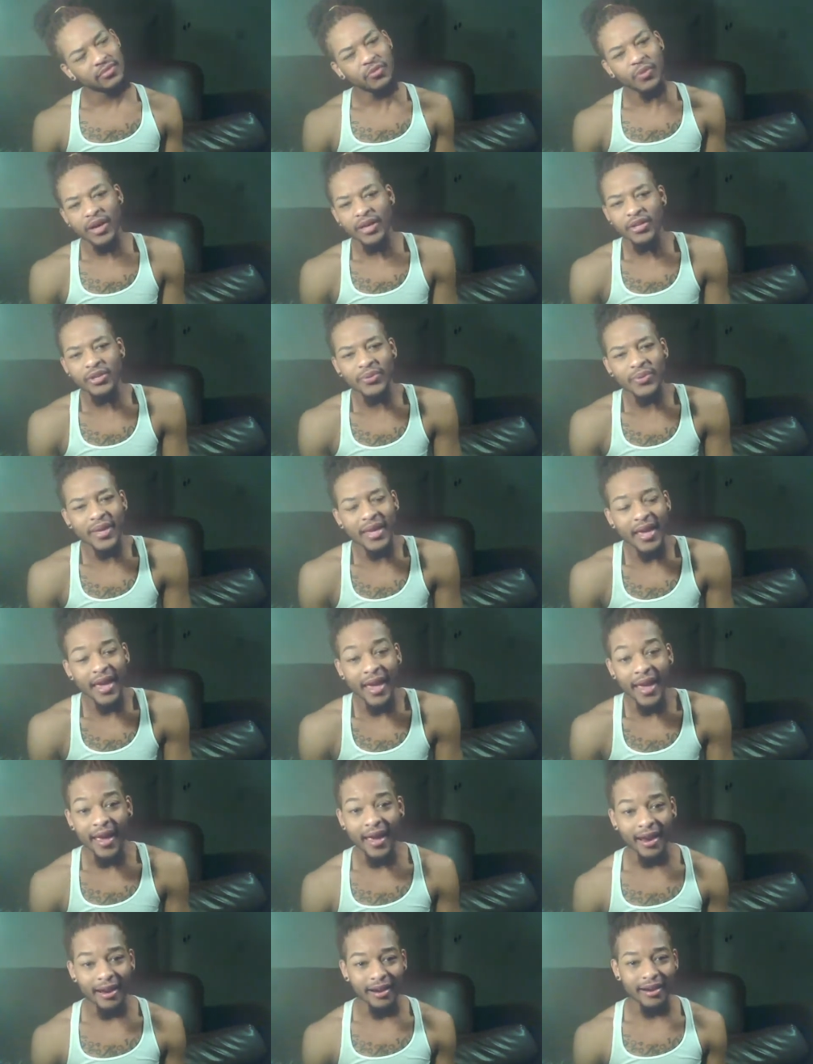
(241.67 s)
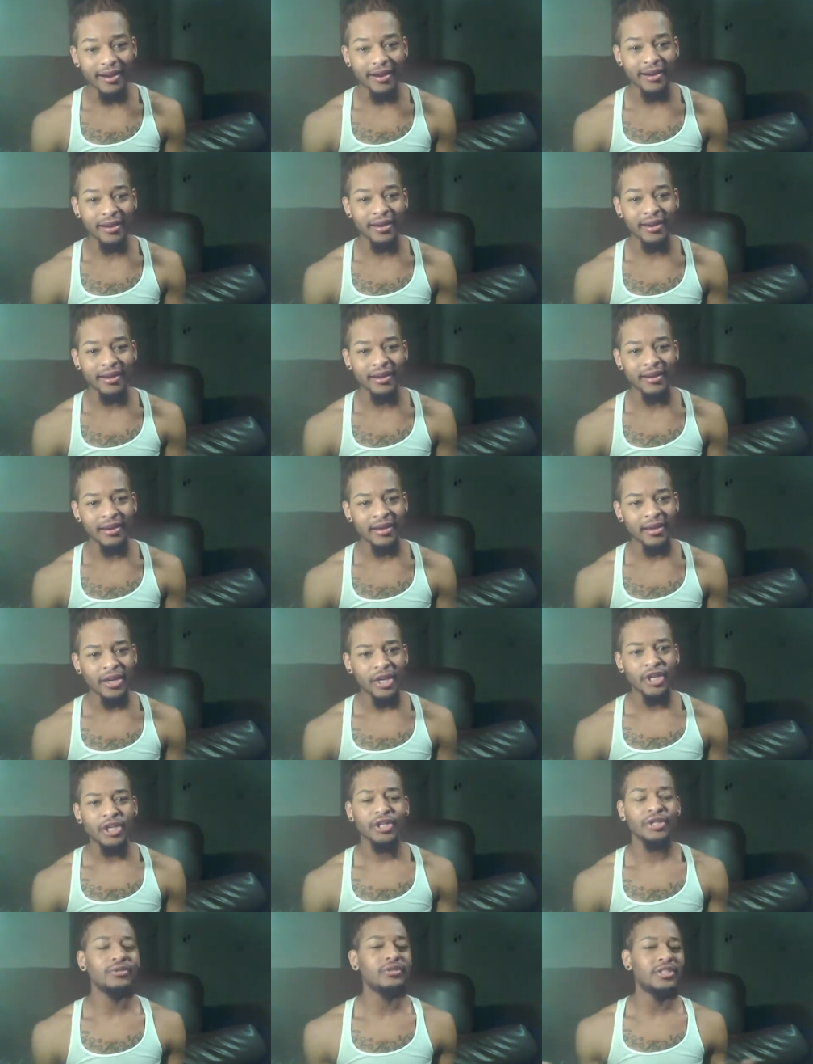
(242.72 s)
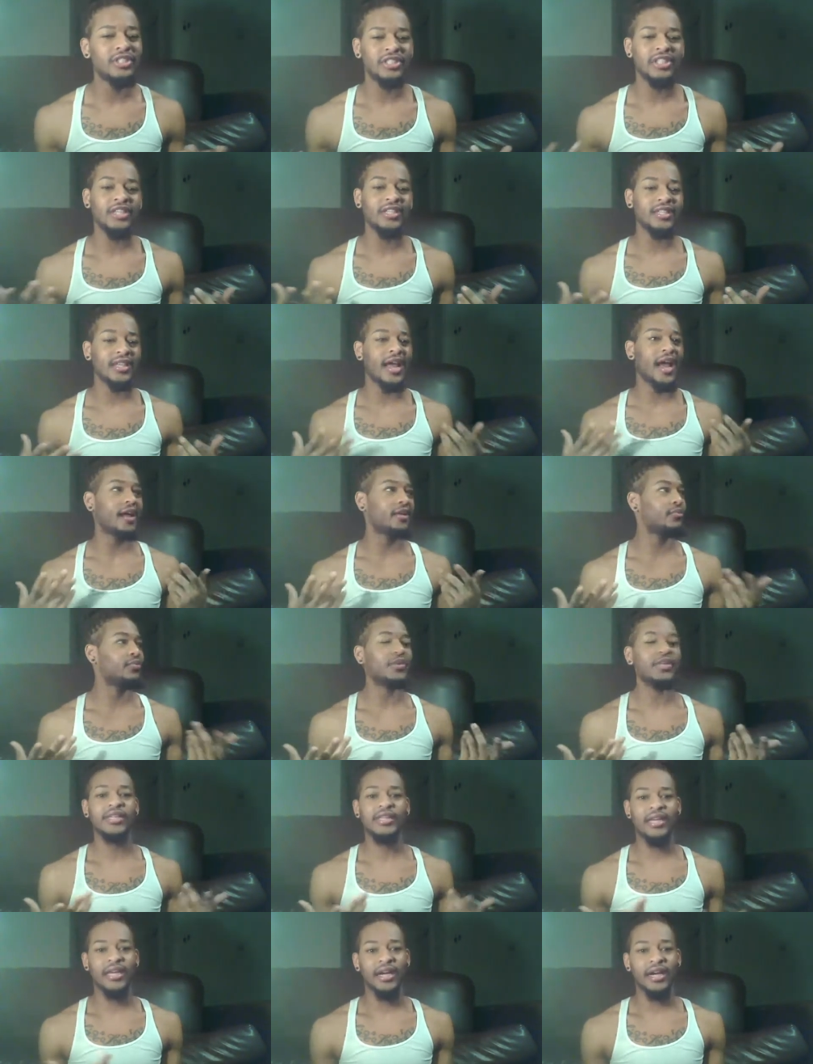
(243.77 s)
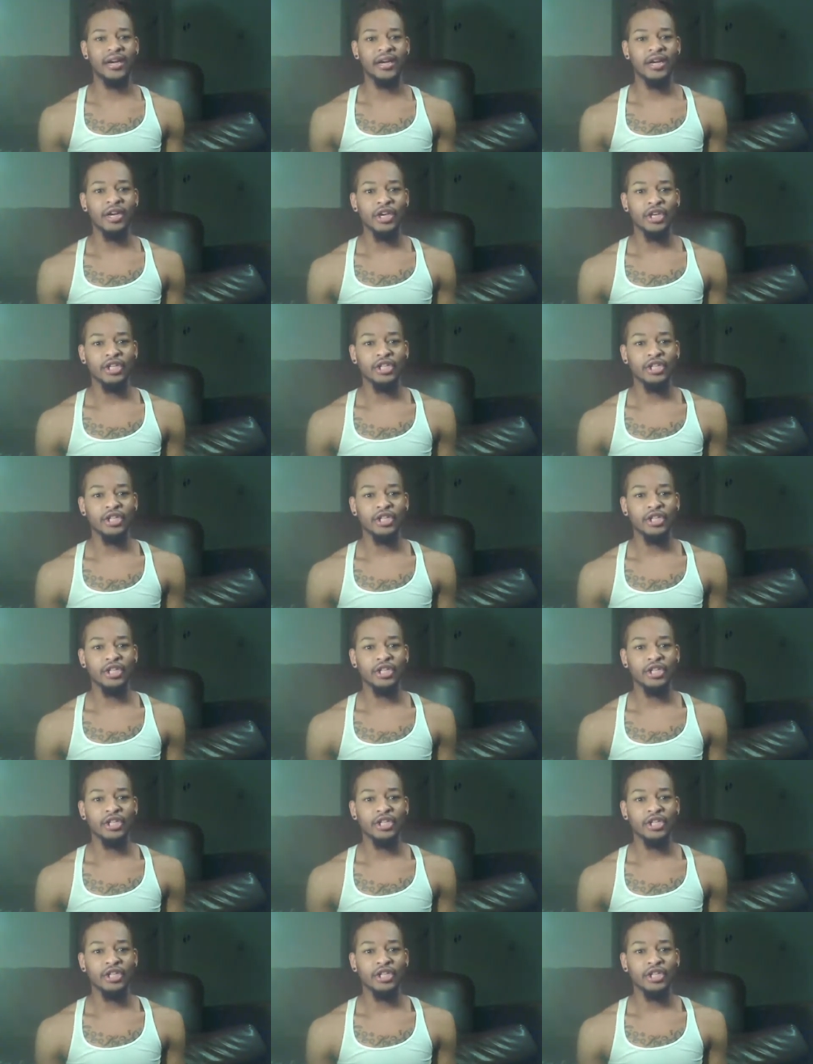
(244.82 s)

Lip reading: why do you care? You should not really care.